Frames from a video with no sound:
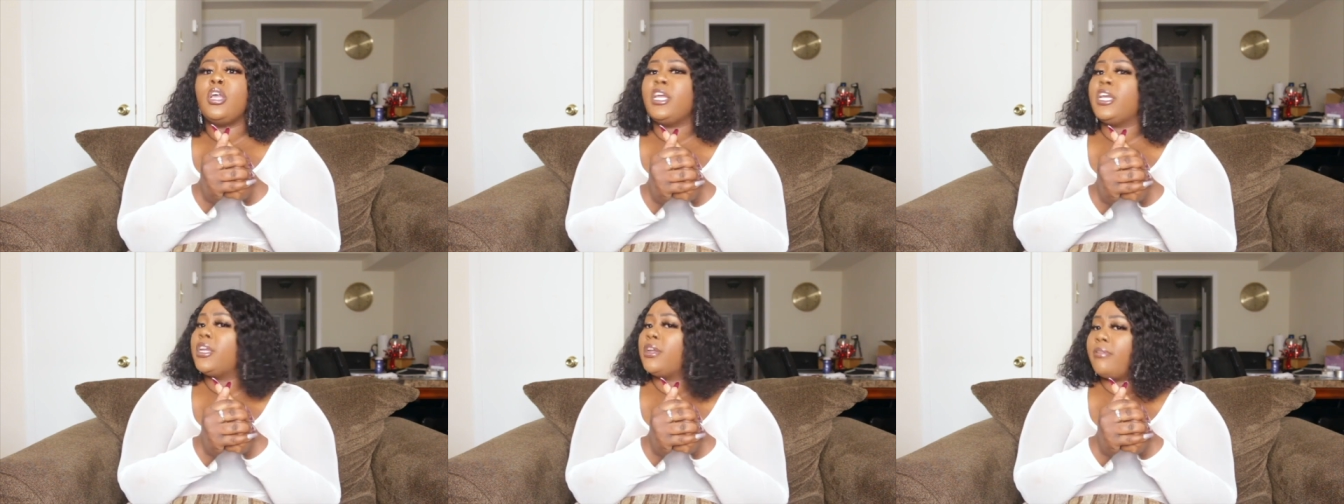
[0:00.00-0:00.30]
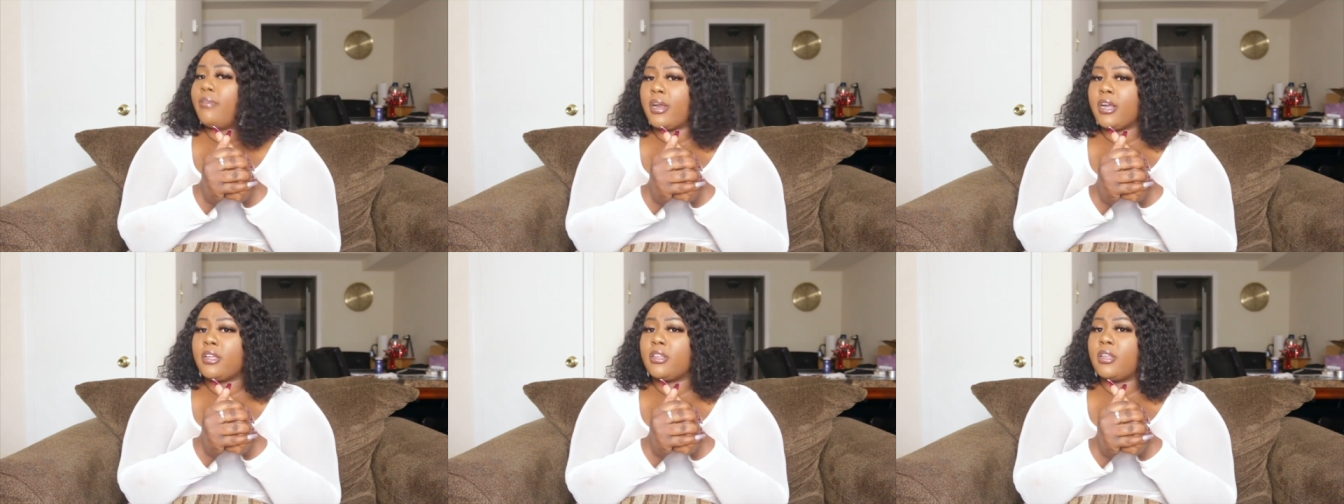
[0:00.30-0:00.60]
in a
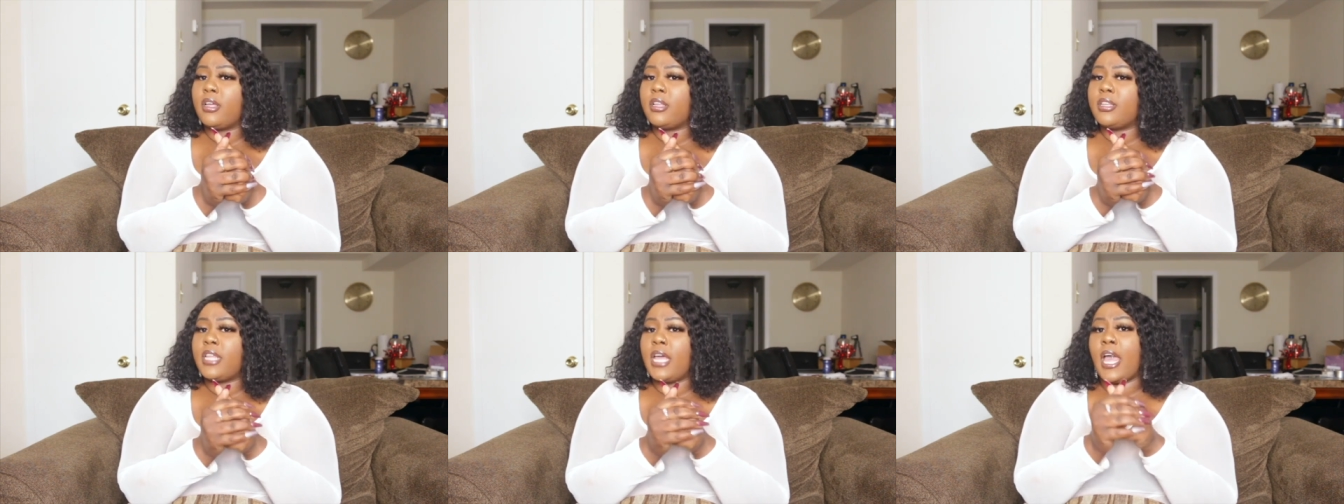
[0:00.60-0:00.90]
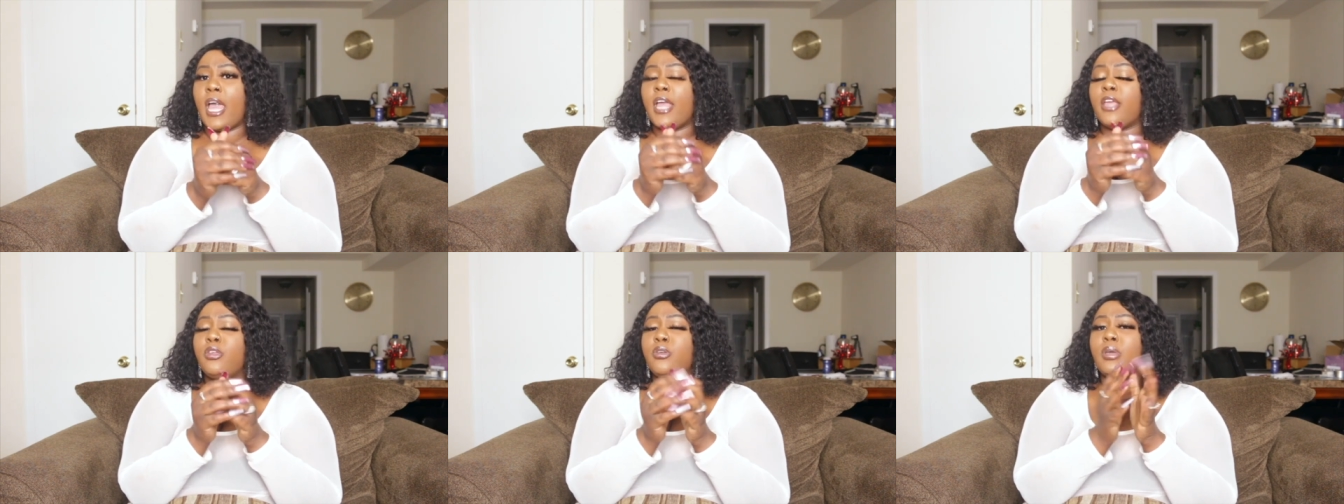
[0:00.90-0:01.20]
regular
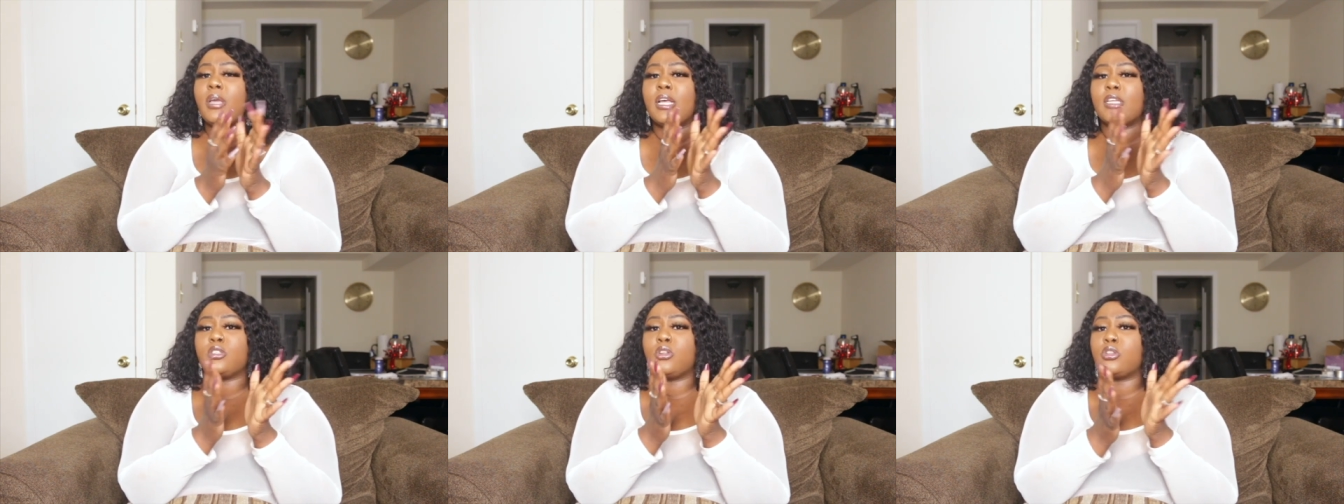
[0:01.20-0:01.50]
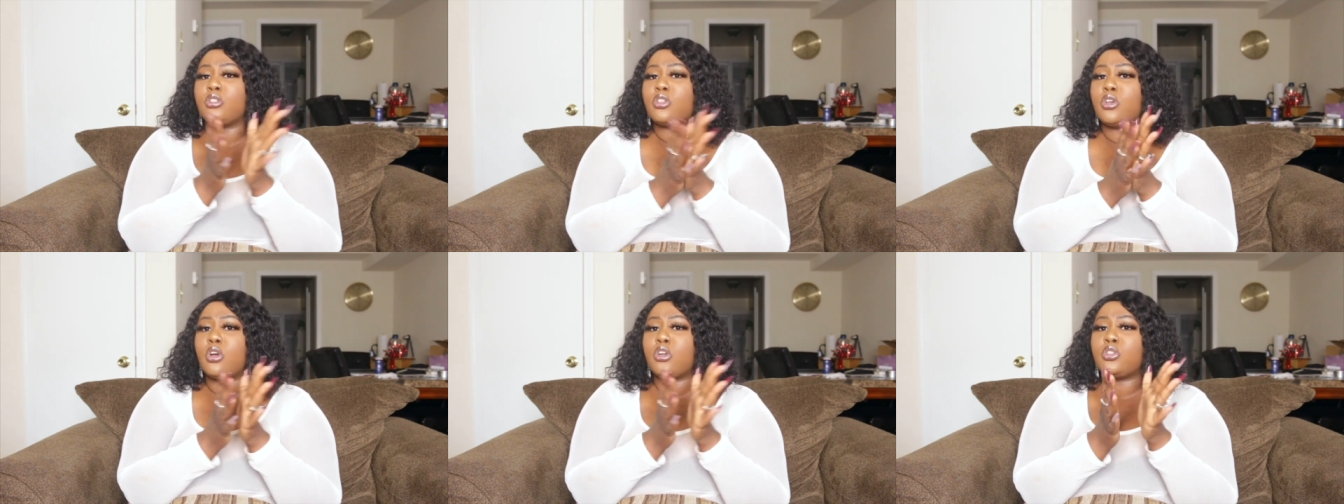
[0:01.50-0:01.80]
that you guys
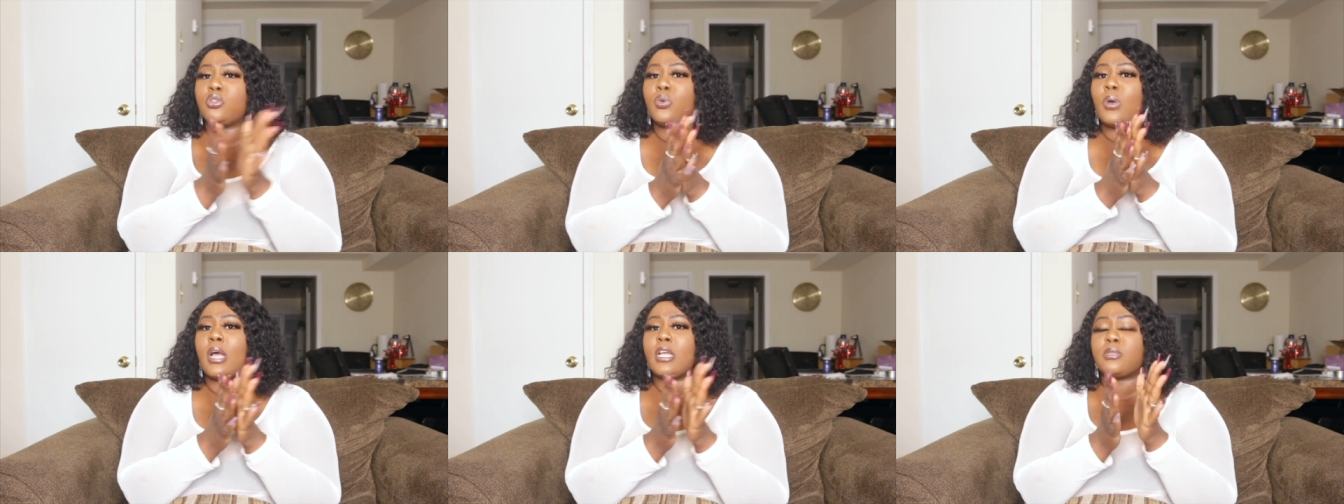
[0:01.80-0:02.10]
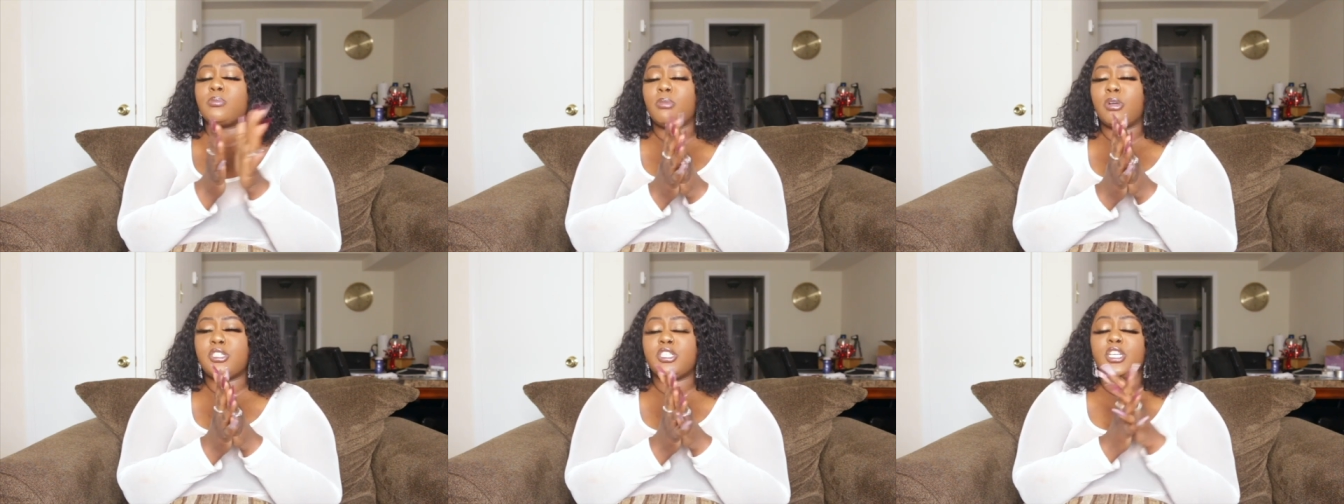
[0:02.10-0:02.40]
don't talk to as
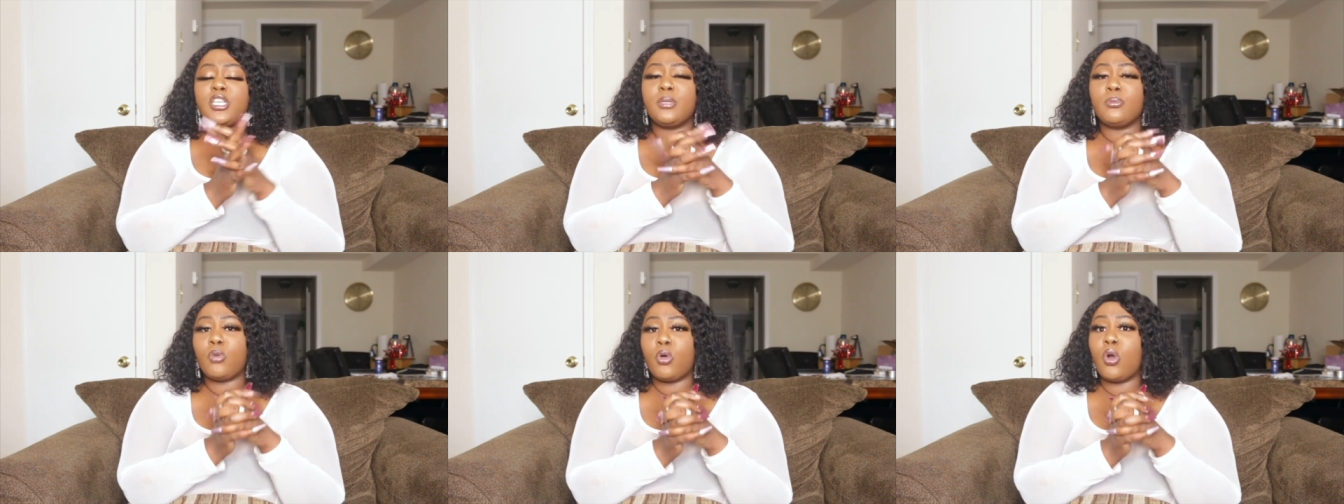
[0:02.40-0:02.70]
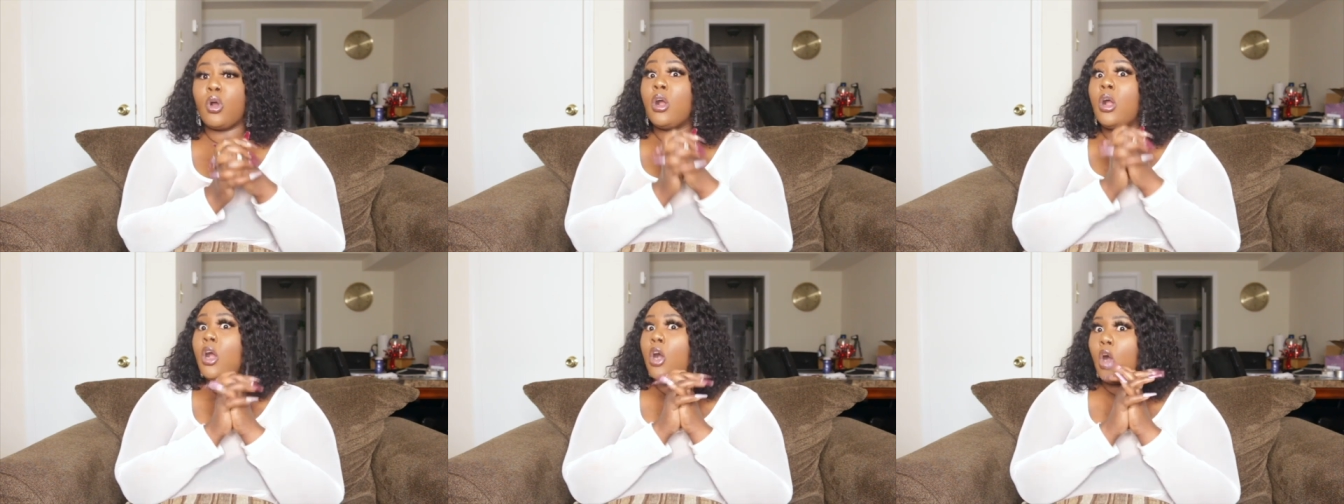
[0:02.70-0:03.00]
much
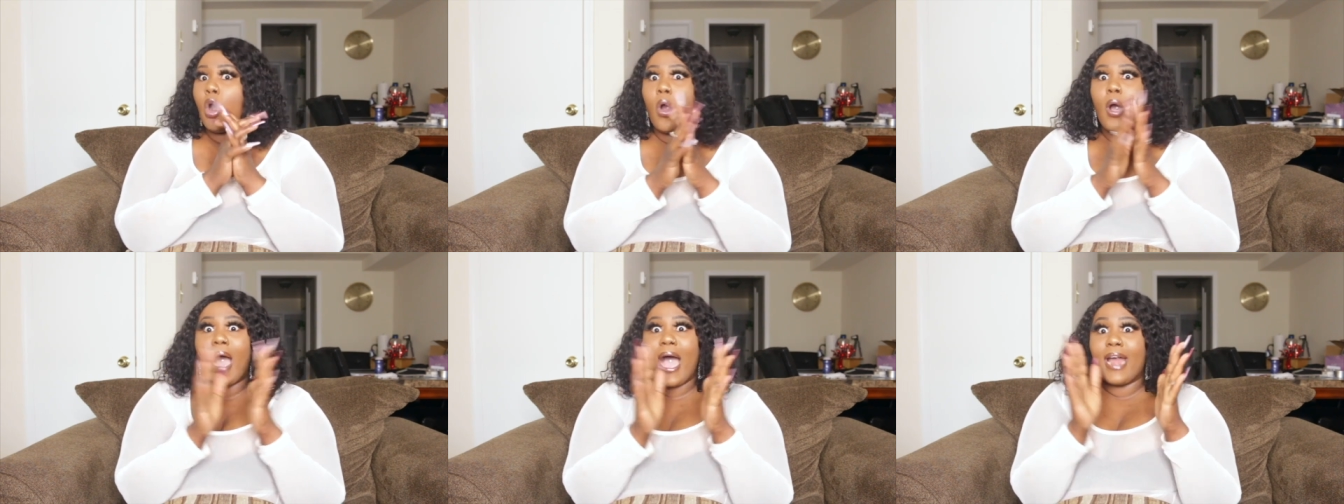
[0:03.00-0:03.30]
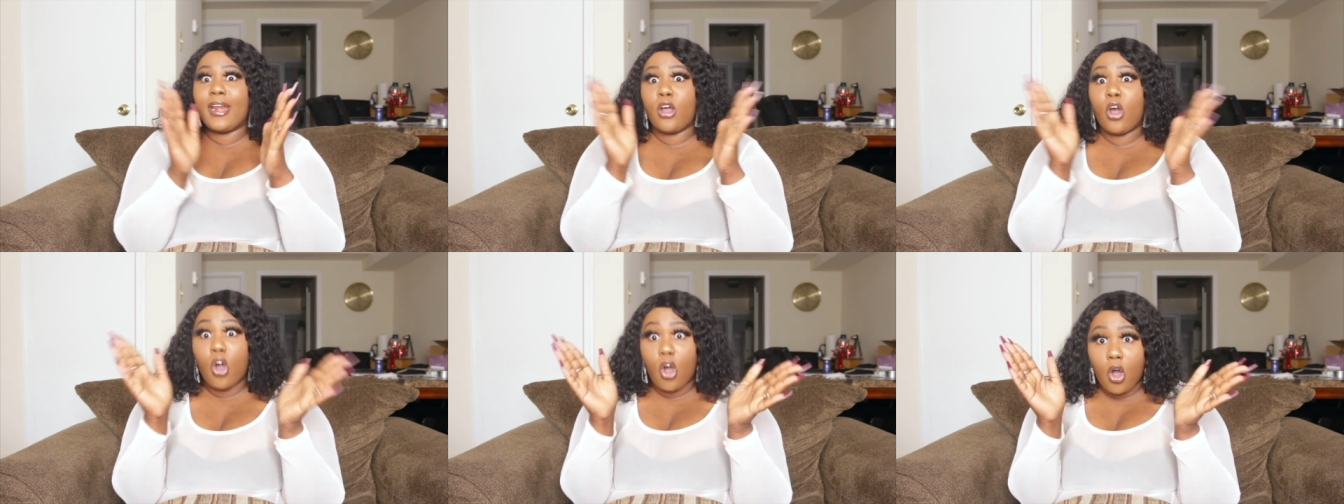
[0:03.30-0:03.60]
anymore or
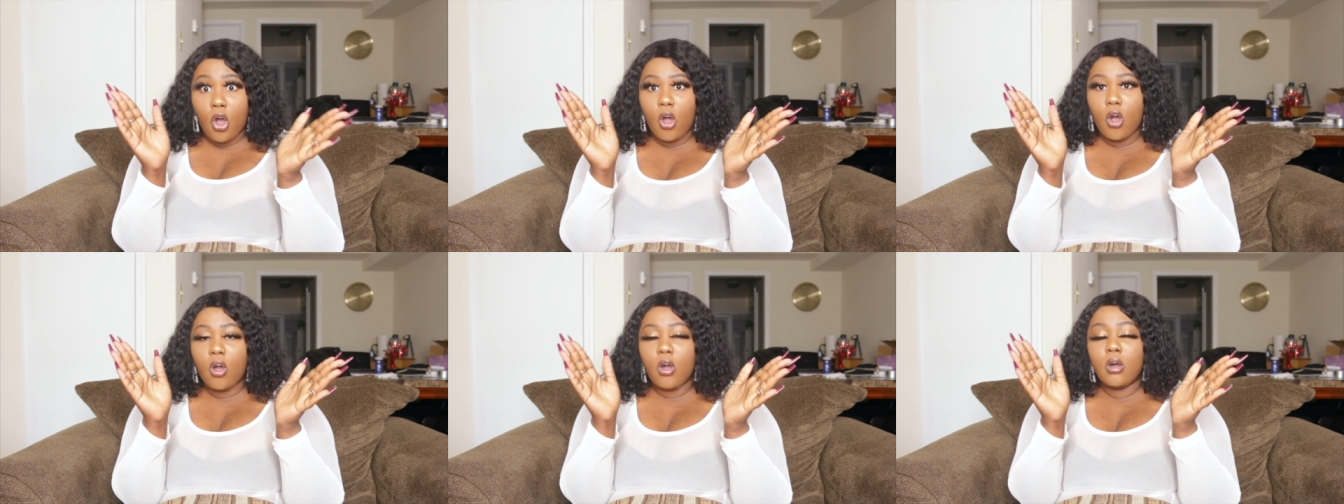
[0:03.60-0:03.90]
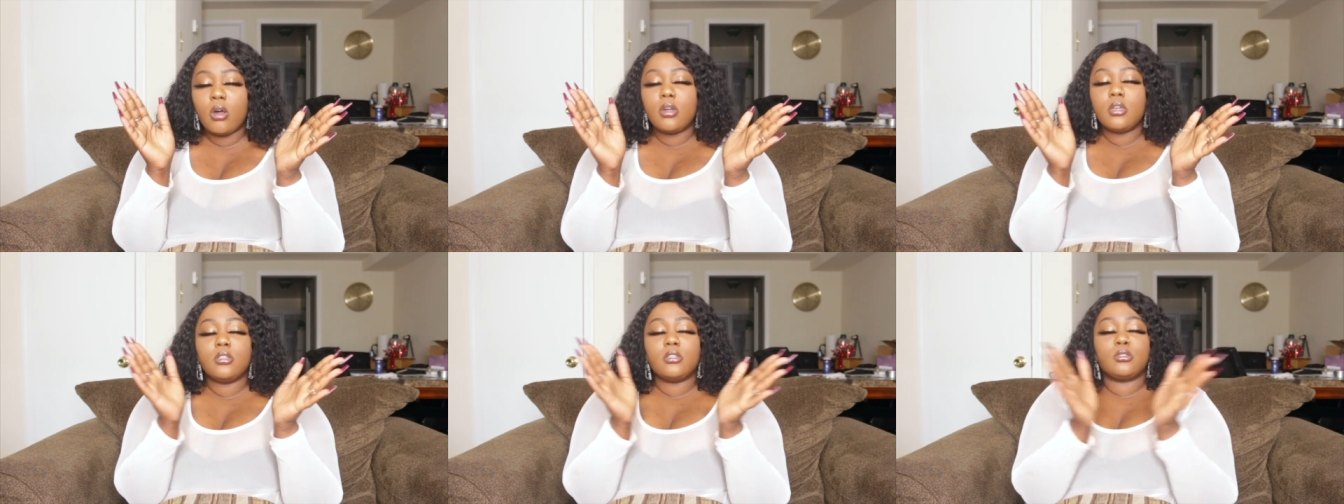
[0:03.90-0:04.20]
at all.